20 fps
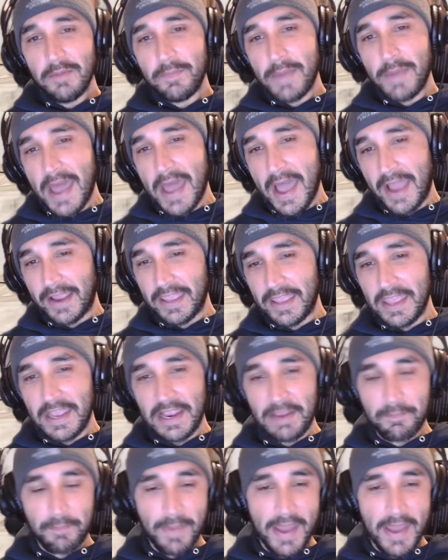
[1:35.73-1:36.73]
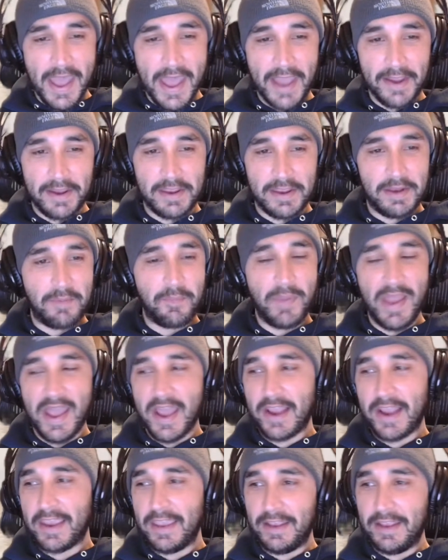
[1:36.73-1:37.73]
packing and packing and
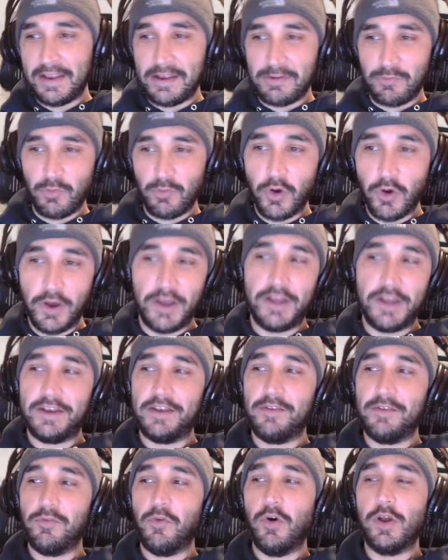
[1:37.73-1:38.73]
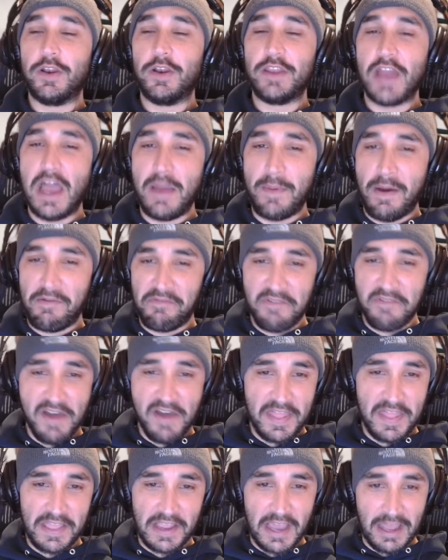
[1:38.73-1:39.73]
packing. And one time I
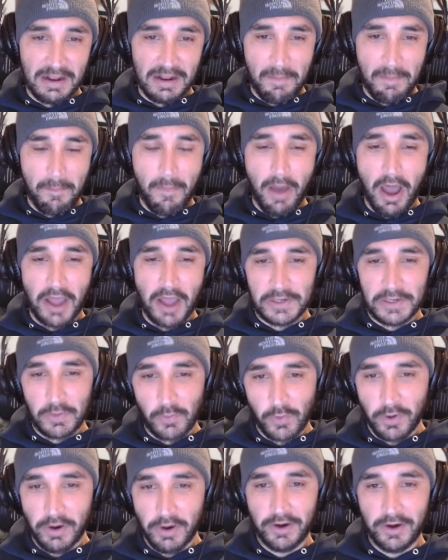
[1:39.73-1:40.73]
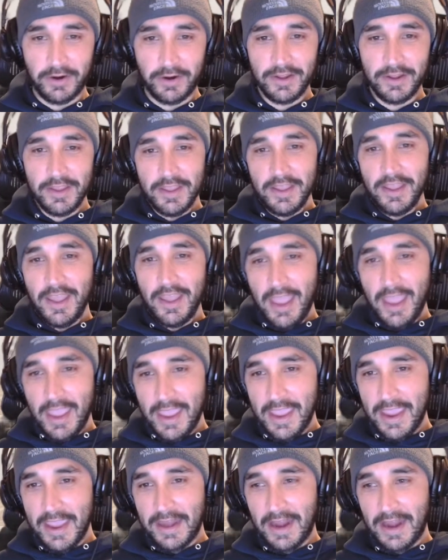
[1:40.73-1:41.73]
finally got a mod to work,
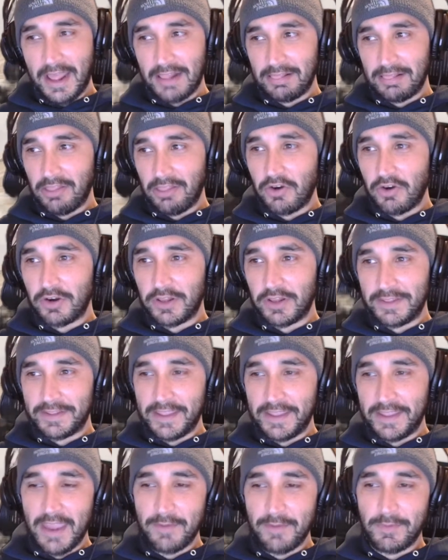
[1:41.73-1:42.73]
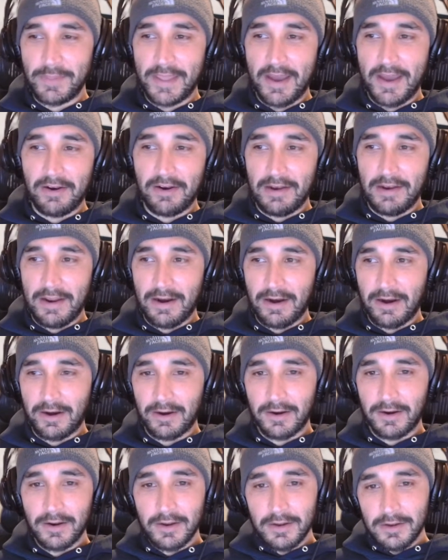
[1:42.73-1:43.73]
and I loaded the game without an
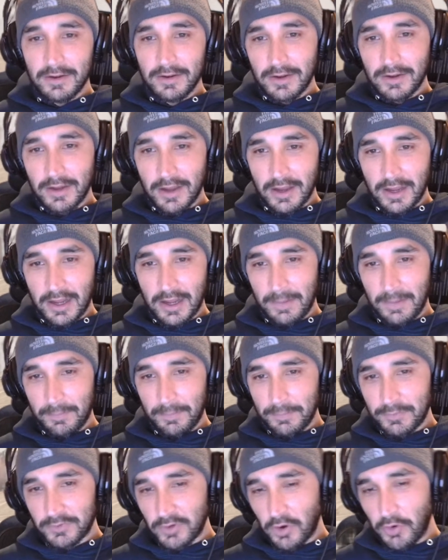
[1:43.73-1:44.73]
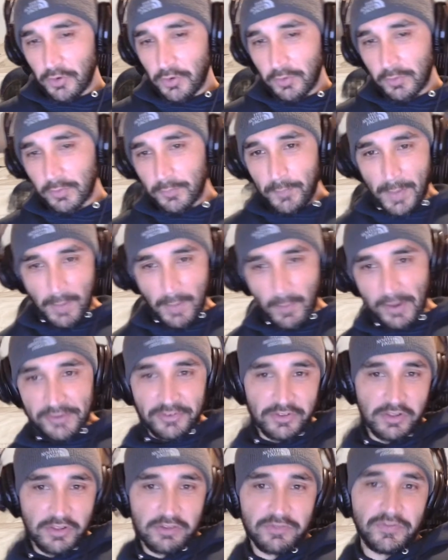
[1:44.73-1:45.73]
error. So by
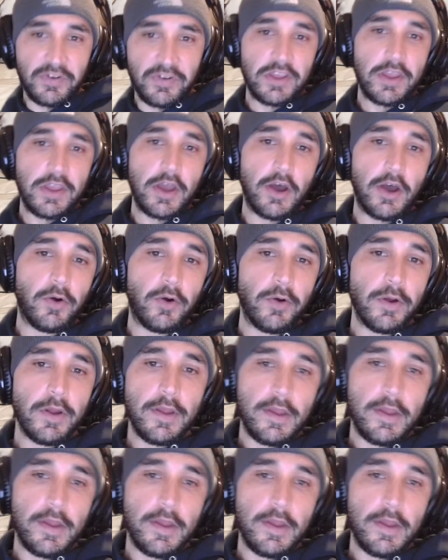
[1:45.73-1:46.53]
watching this video,